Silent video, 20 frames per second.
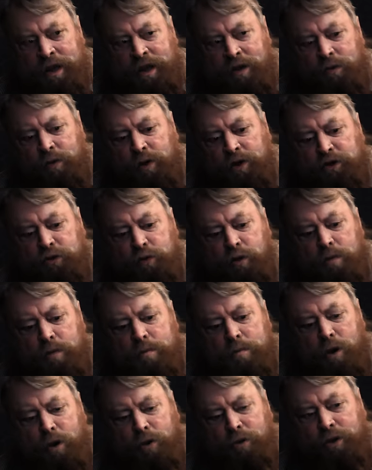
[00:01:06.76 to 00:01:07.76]
when you're
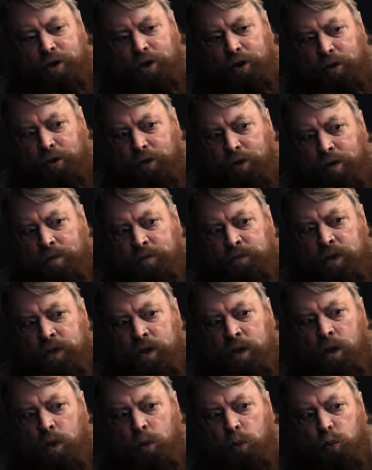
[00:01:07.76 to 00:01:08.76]
on Mongo.
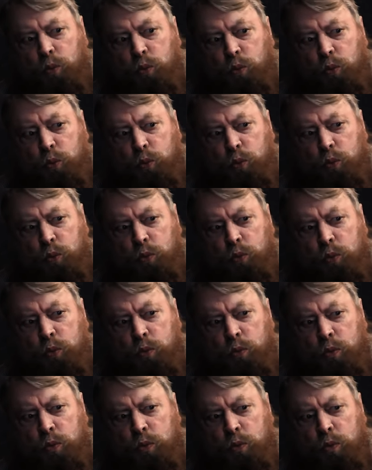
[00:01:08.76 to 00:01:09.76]

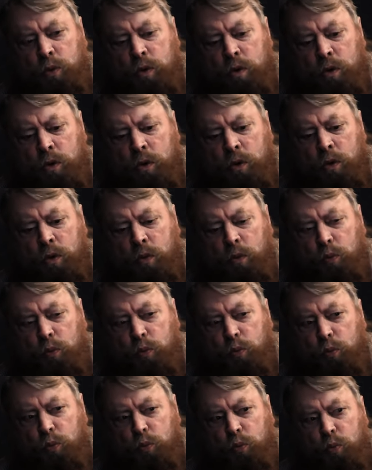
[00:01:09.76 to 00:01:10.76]
Mm,
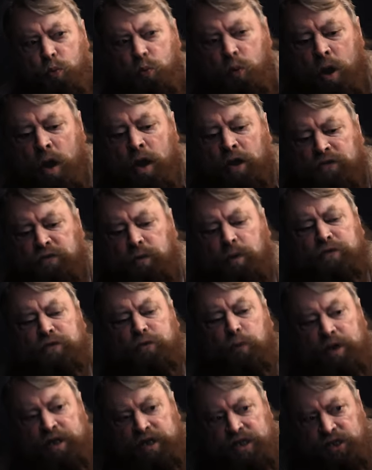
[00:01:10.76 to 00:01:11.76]
mm. So it's
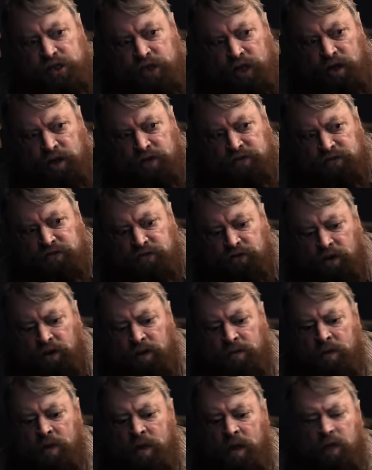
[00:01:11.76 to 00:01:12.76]
always sinister,
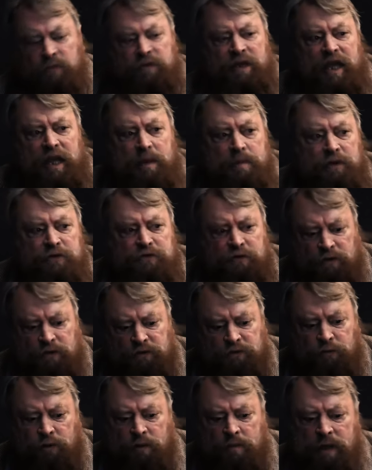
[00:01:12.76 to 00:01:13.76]
and the
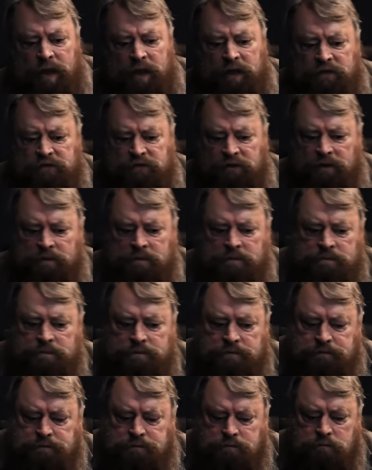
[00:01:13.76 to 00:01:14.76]
images were amazing.
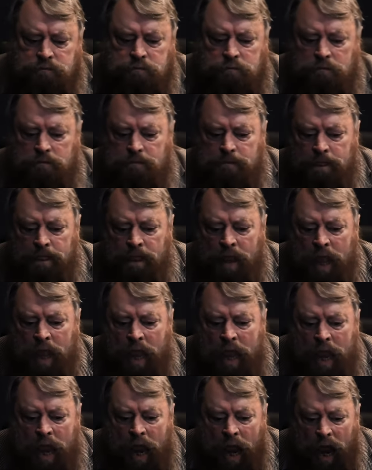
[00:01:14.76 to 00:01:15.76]

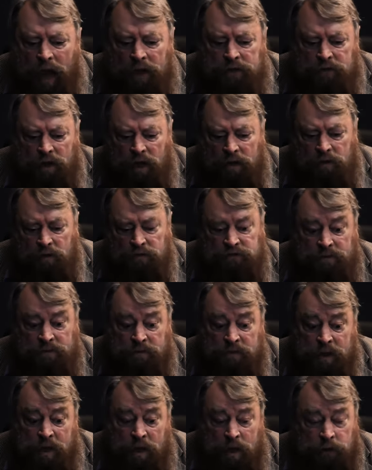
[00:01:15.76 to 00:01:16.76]
And, of course,
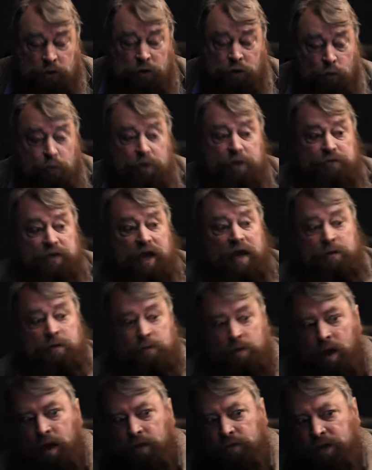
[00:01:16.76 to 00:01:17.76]
you know, we
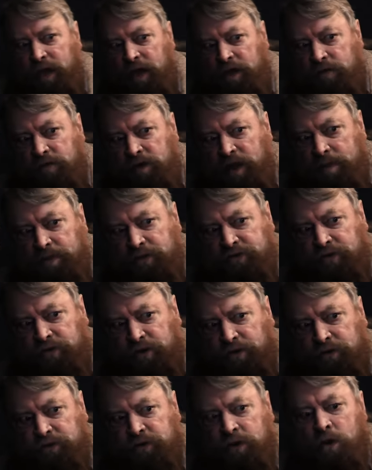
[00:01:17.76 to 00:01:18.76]
then, at the end of an
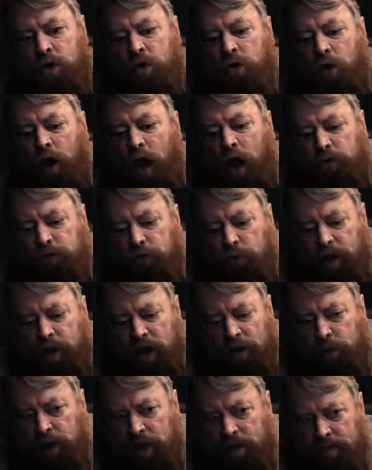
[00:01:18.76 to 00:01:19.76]
episode, the
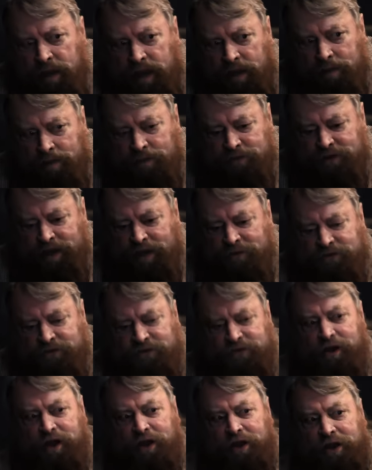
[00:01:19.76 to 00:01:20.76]
railway embankment was
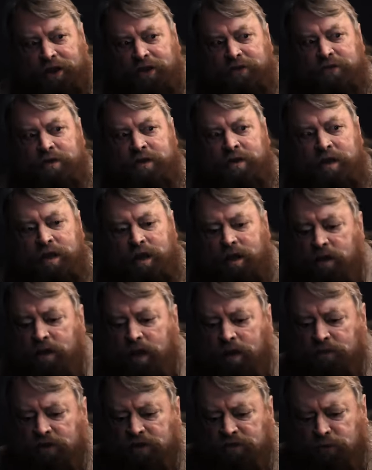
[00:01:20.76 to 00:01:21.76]
outside, and
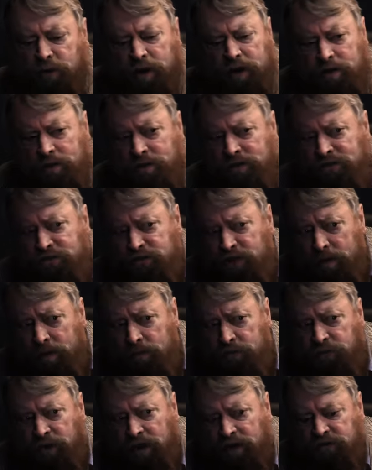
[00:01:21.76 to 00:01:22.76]
get these great
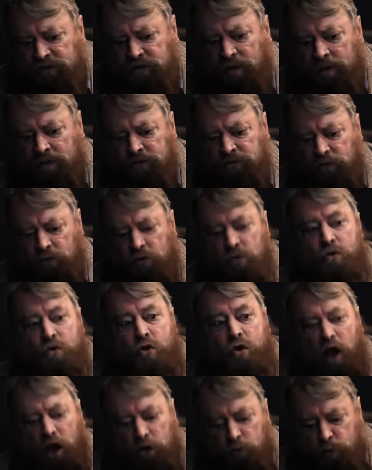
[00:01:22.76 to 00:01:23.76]
steam trains coming through,
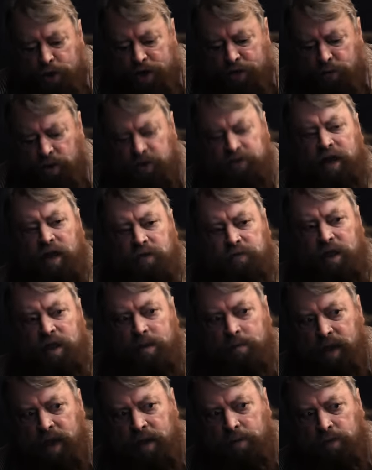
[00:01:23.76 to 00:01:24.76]
and we'd run down the
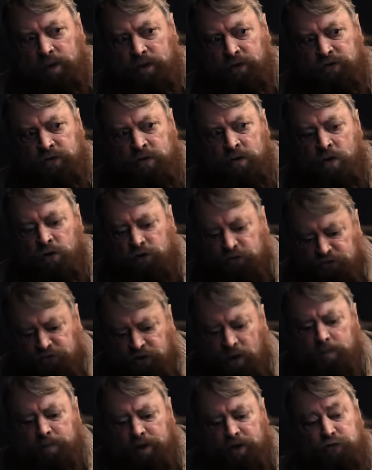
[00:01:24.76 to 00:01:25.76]
embankment,
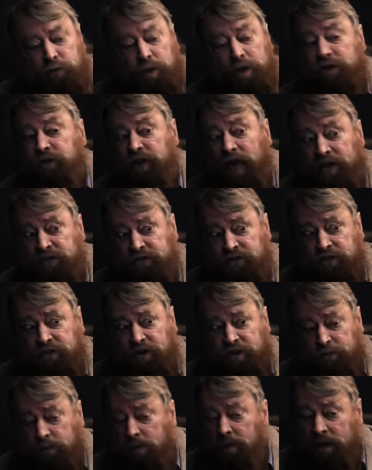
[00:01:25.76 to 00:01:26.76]
jumping, doing
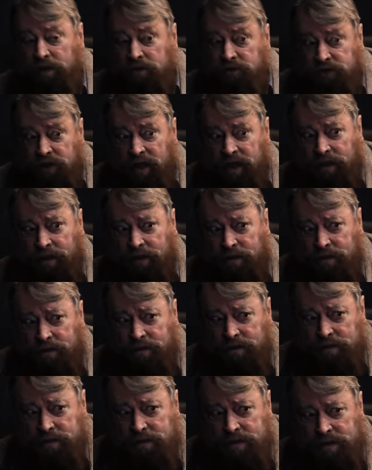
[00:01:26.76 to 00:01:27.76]
dasties, which meant
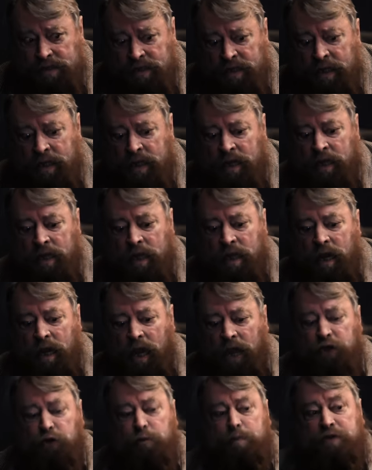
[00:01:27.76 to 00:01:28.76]
dares.
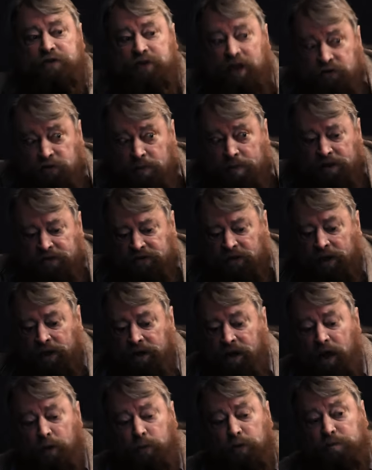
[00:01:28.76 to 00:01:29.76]
And you pretend to be, and
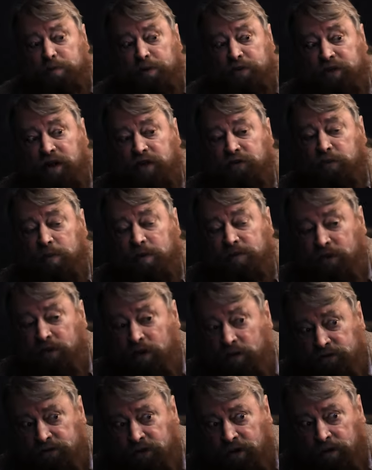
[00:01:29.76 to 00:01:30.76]
I was pretending to be
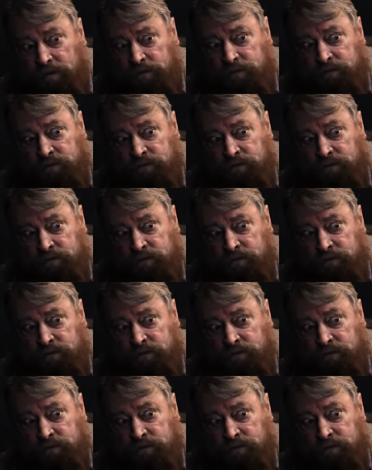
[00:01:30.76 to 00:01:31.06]
Voltron.